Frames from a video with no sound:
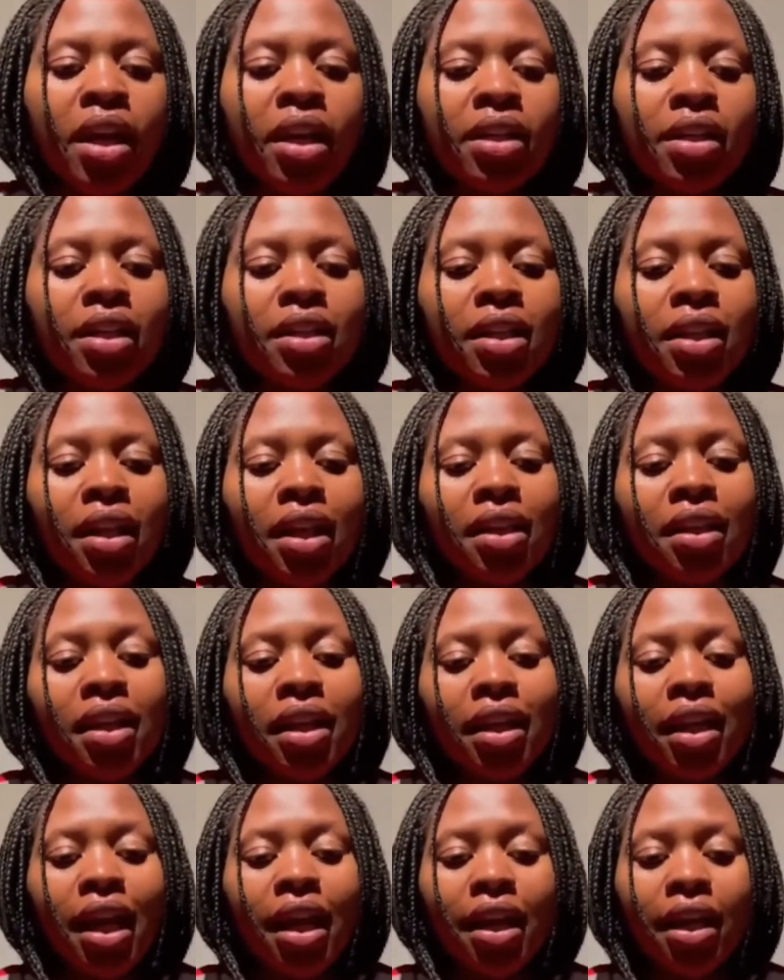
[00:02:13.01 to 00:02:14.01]
such that
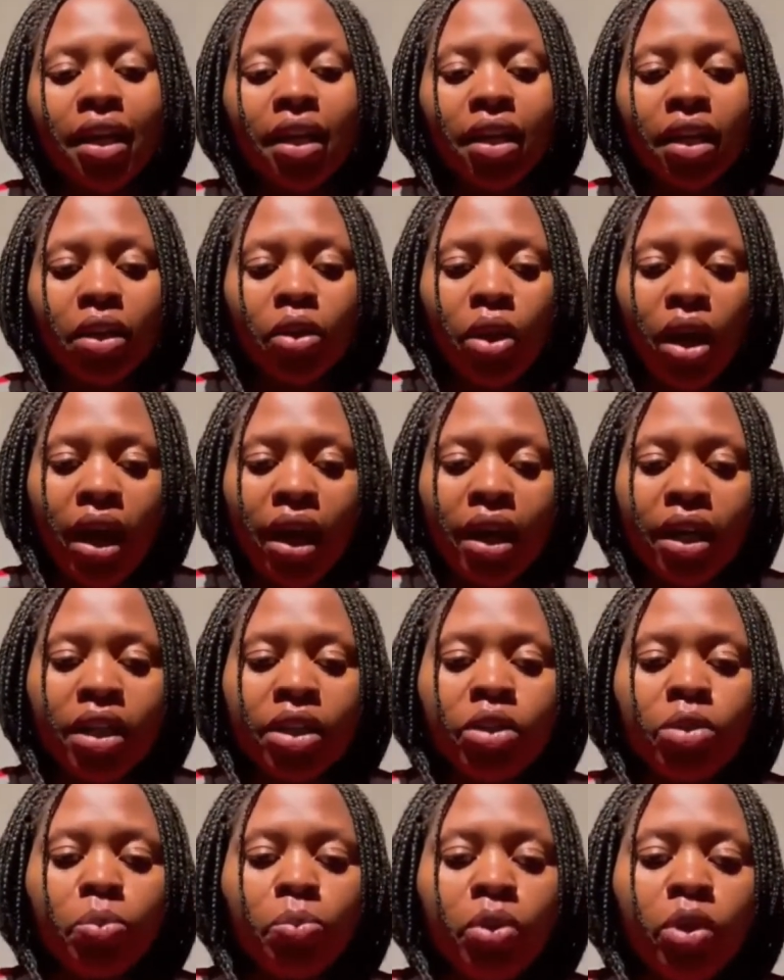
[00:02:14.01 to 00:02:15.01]
they can
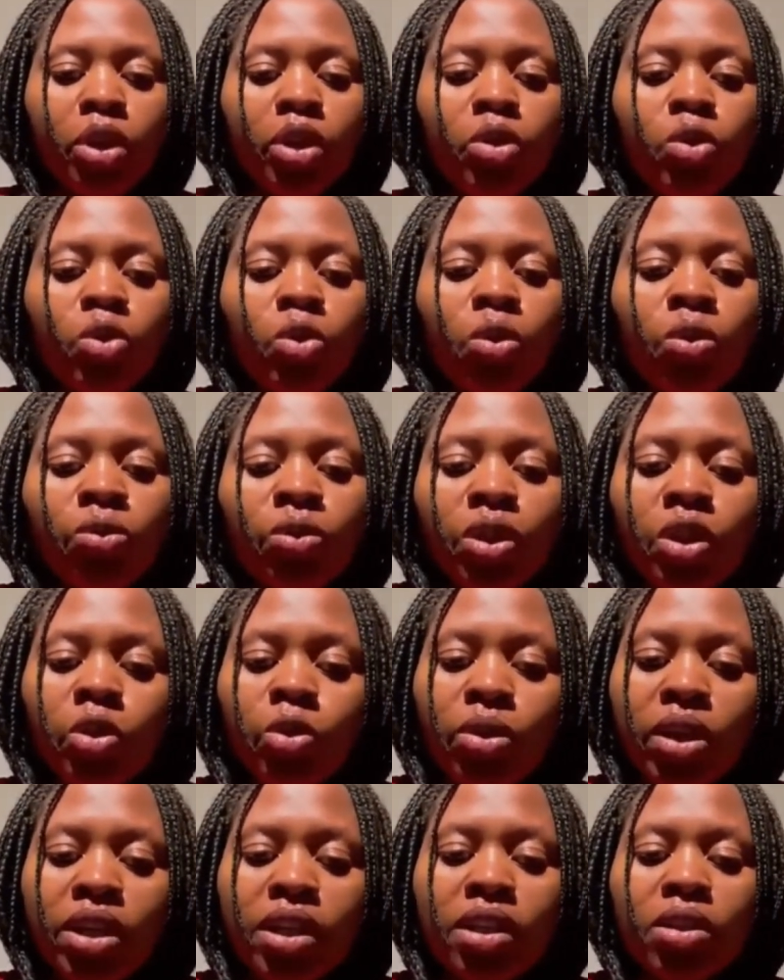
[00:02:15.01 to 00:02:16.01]
add points of
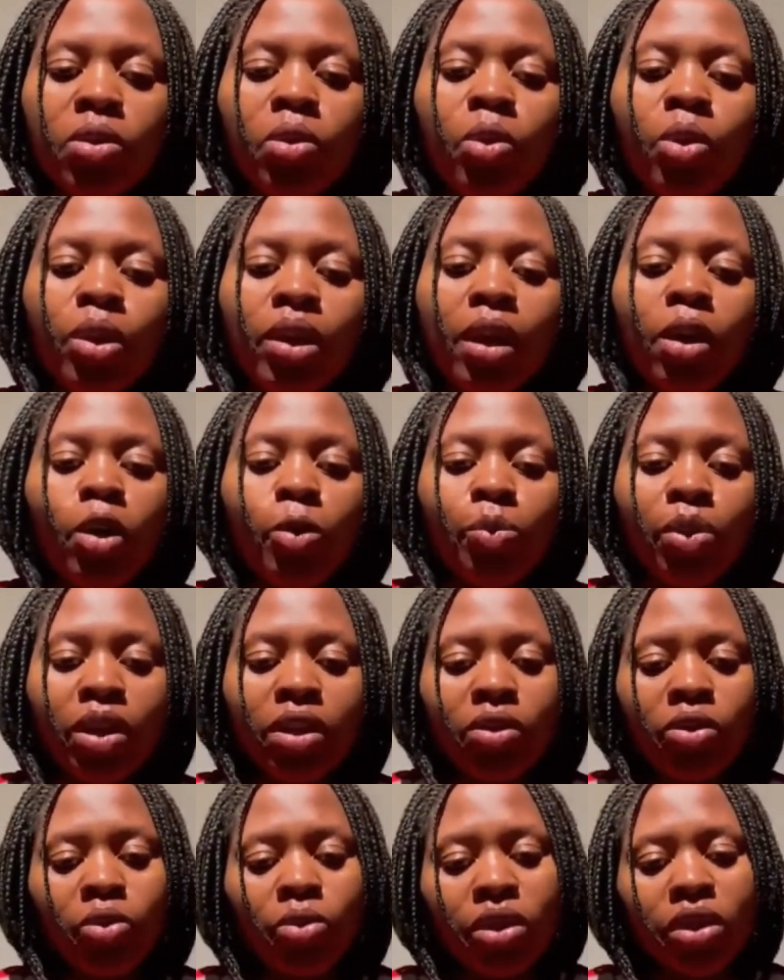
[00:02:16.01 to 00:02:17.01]
interest on the
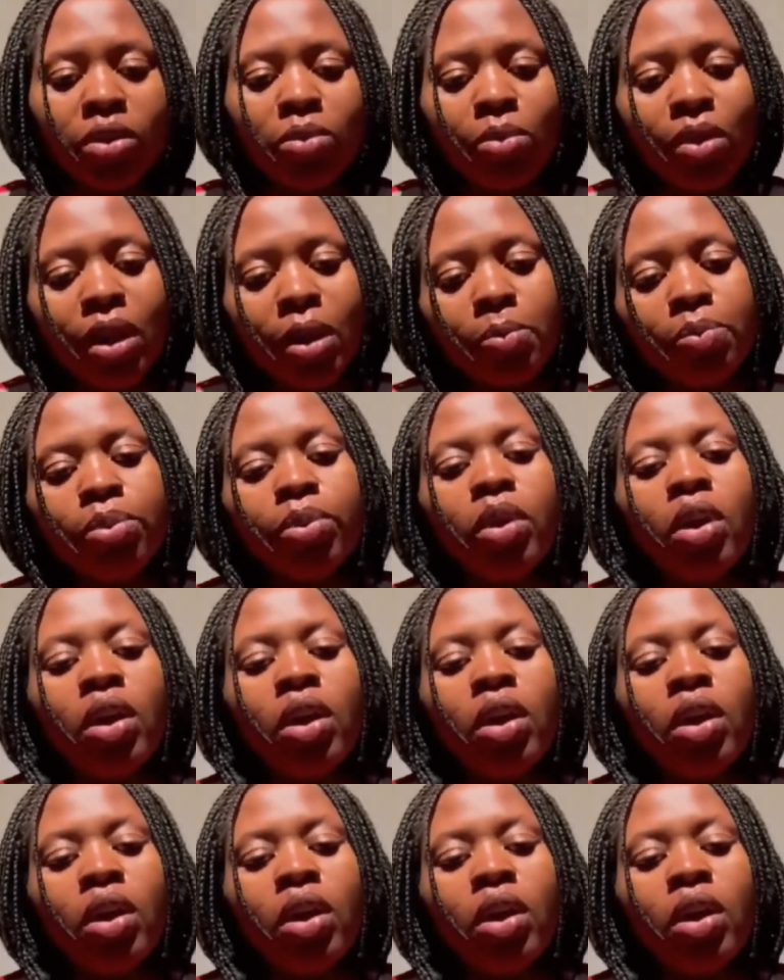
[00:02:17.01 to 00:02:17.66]
OpenStreetMap,